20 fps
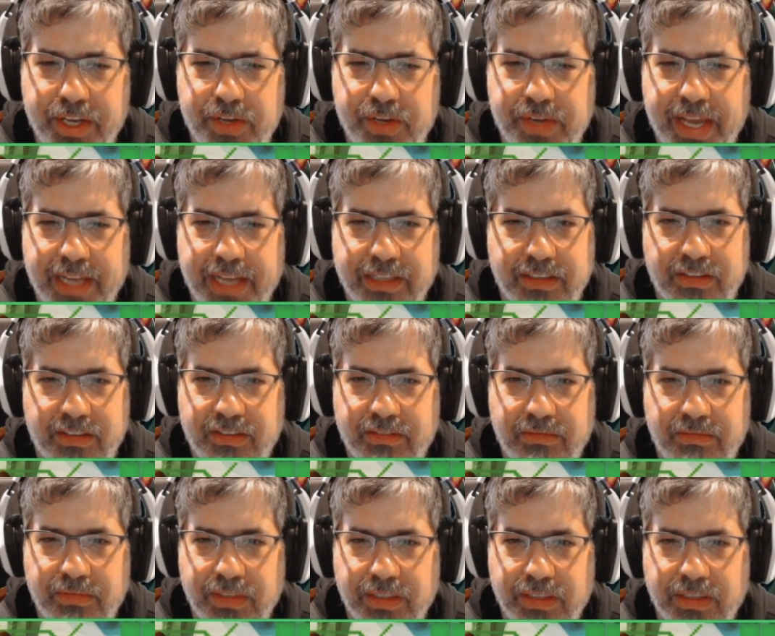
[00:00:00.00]
you get
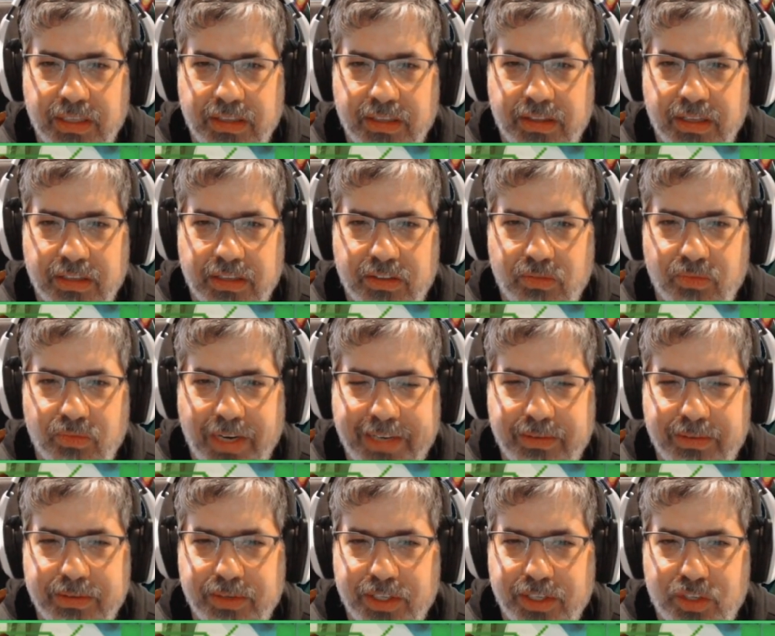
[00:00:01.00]
the
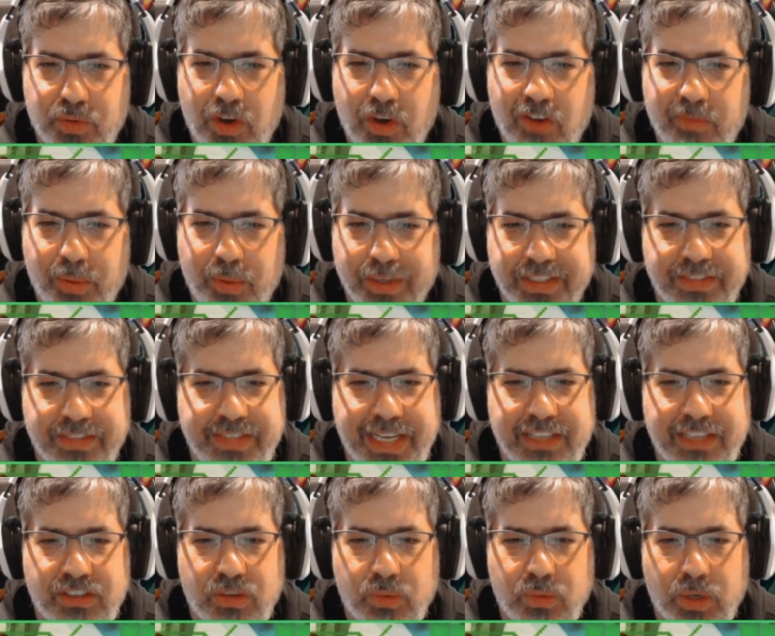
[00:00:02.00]
requisite 12 points of
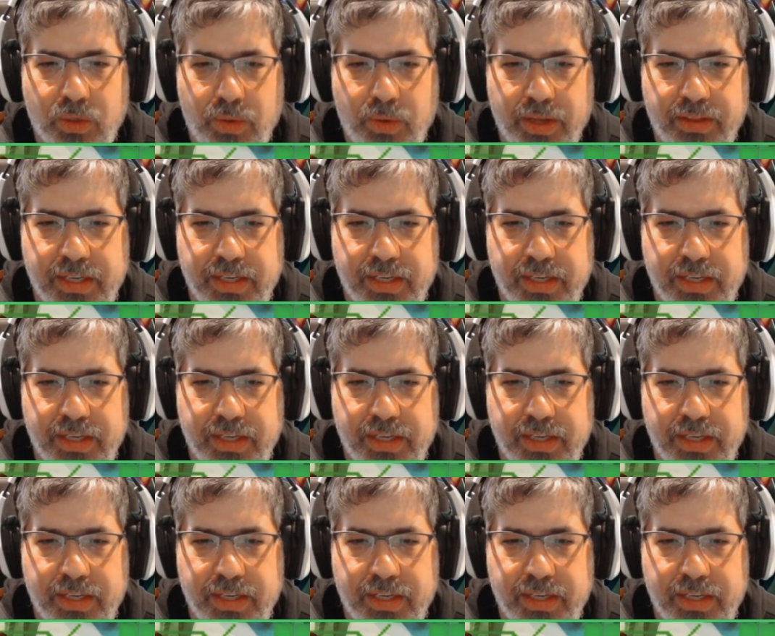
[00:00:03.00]
stats to work with.